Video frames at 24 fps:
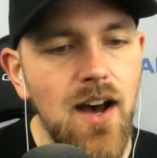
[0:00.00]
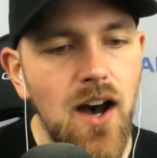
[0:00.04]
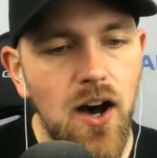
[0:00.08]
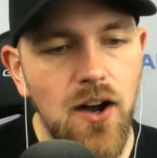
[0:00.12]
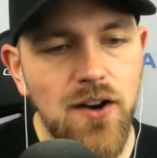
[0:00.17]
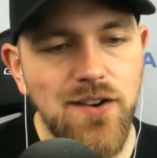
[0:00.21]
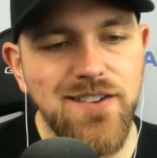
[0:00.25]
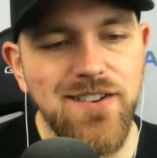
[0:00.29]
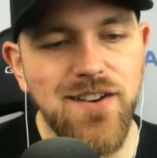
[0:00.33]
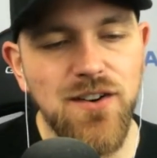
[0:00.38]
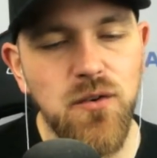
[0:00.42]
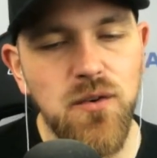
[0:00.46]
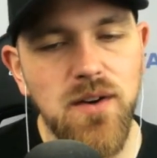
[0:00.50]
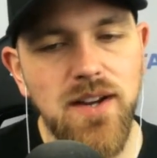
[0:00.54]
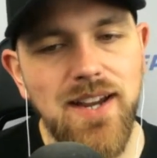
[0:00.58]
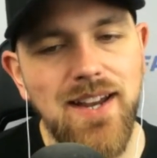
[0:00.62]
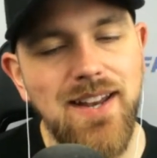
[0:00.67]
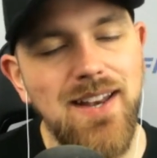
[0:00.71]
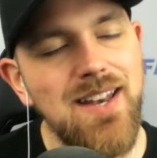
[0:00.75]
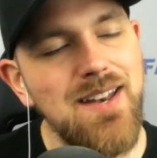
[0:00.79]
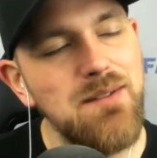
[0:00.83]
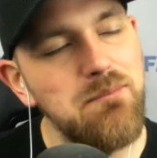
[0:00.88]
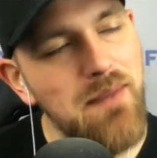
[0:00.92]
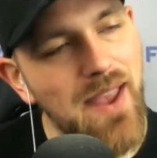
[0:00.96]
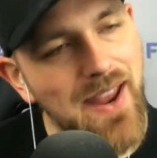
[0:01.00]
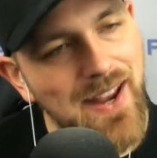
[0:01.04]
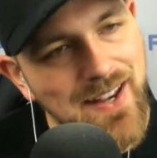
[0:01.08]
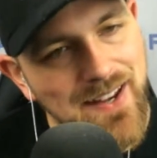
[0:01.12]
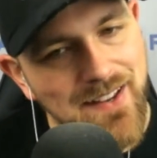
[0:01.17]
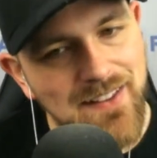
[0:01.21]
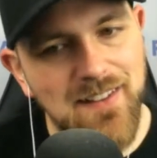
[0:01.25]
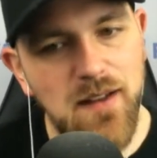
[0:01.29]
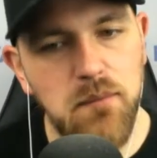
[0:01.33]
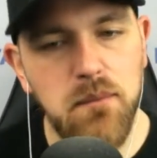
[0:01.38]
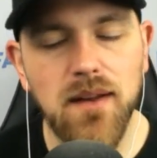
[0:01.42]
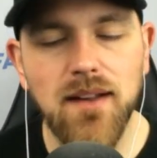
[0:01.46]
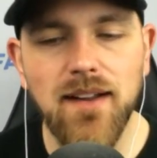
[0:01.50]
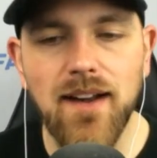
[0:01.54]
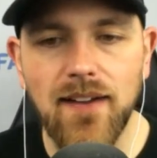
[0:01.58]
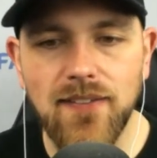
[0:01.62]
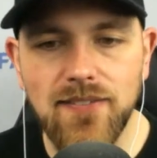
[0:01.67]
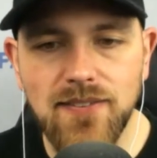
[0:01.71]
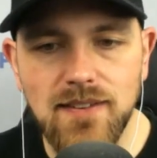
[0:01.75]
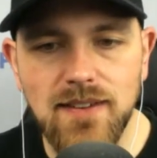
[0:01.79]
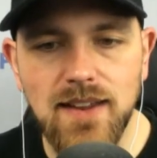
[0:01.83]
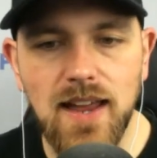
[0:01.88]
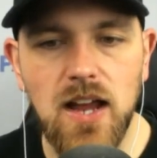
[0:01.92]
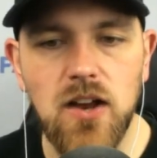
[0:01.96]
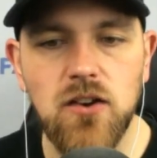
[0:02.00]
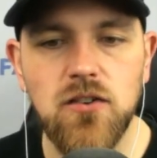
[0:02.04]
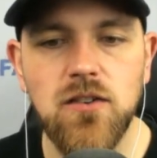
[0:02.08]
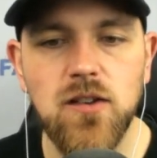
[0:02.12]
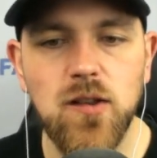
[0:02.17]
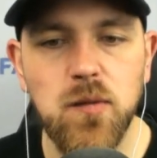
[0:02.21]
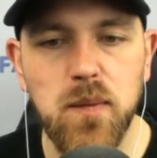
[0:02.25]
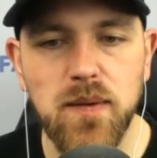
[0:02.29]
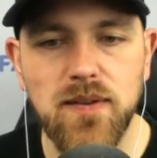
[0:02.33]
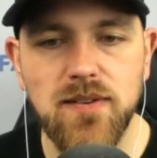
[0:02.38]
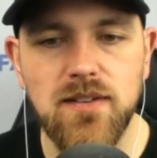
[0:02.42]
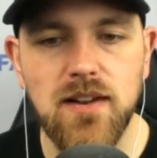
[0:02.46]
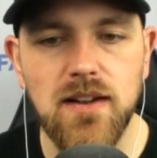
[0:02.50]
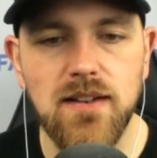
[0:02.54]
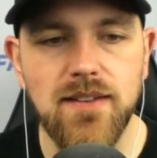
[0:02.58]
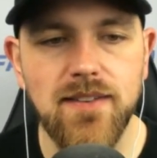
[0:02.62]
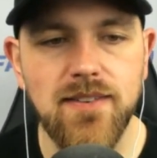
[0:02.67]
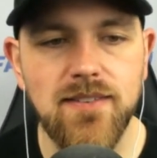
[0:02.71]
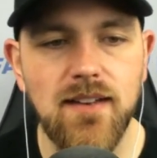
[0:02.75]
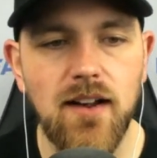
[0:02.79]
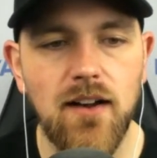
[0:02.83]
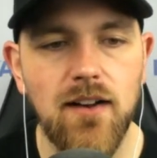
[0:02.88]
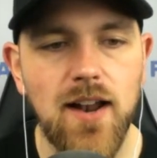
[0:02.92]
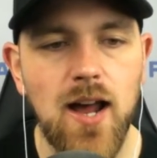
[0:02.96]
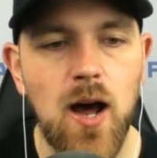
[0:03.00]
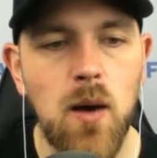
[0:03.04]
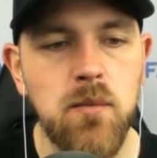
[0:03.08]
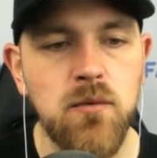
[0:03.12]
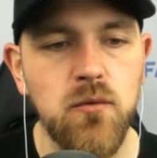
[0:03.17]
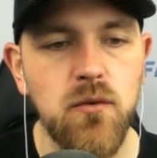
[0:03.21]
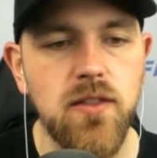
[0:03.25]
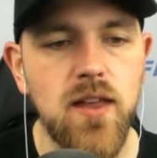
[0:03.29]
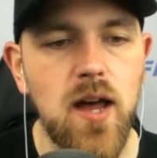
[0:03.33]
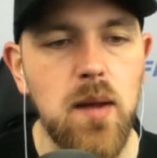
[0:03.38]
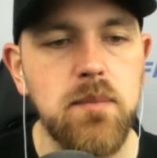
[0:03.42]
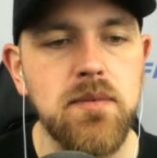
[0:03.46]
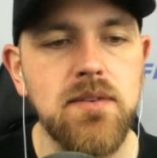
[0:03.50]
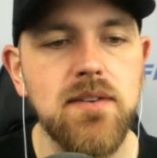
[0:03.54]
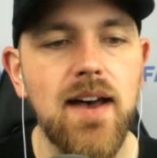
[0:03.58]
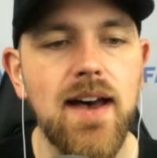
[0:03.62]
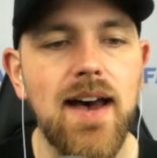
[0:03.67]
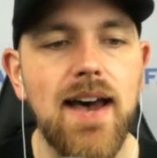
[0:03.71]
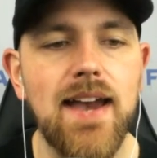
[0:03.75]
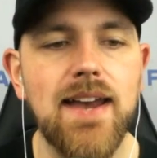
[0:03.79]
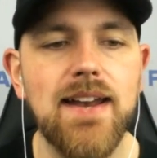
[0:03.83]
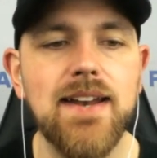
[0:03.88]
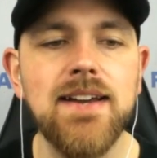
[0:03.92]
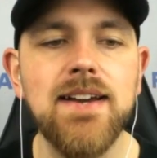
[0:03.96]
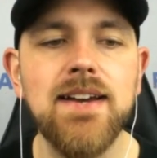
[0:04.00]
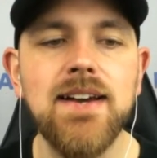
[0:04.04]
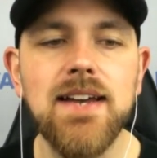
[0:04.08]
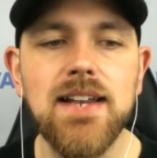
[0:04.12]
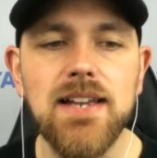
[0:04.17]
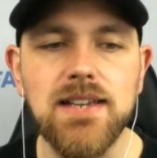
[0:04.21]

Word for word: Hunter Greene making a couple of consolations, but still a solid option with upside.